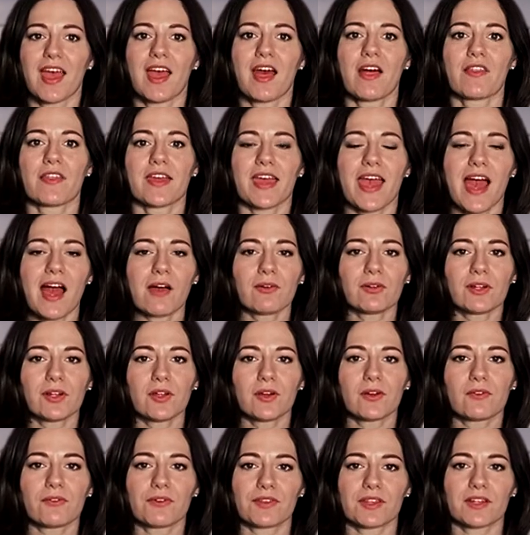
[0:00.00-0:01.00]
The
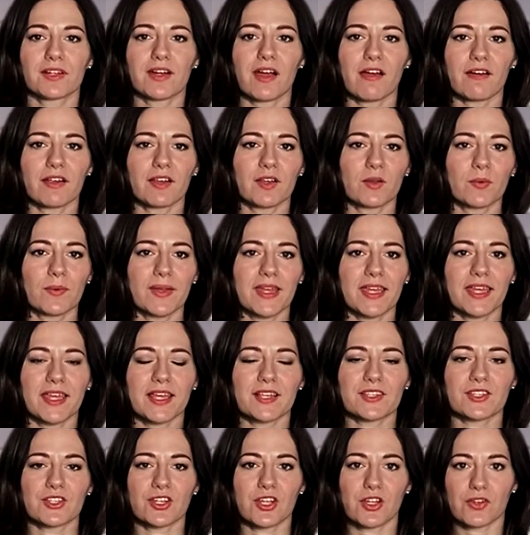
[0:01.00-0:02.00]
outlook for the current week
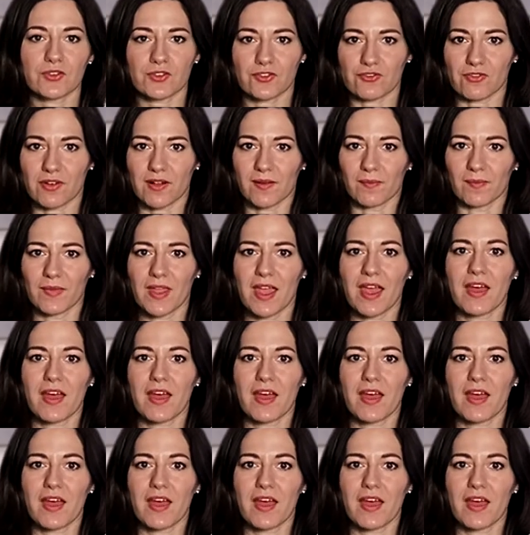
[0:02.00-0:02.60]
is neutral.